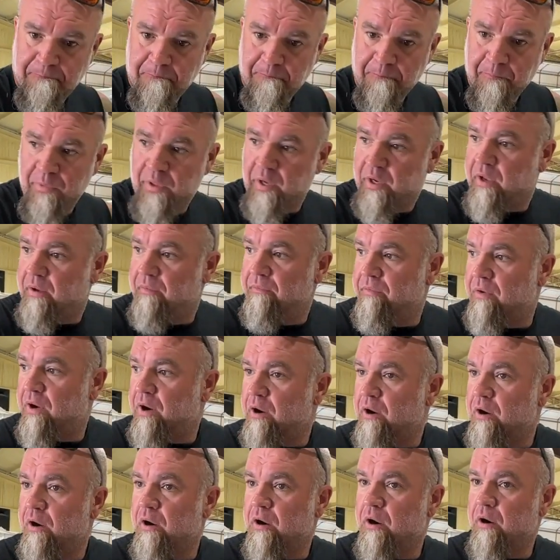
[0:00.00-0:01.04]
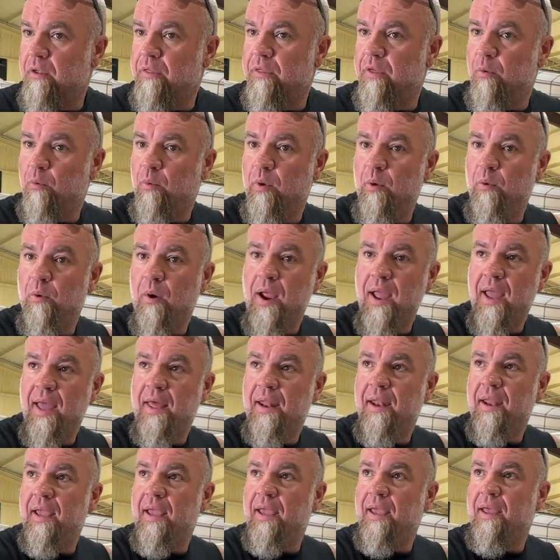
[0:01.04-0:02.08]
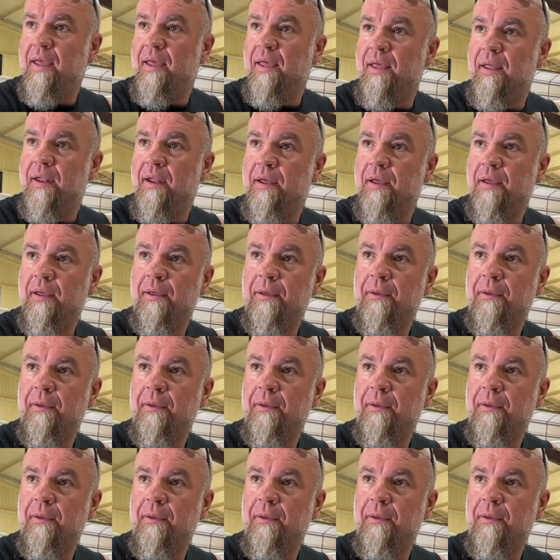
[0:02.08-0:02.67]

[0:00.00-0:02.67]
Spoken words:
The converter that we ran in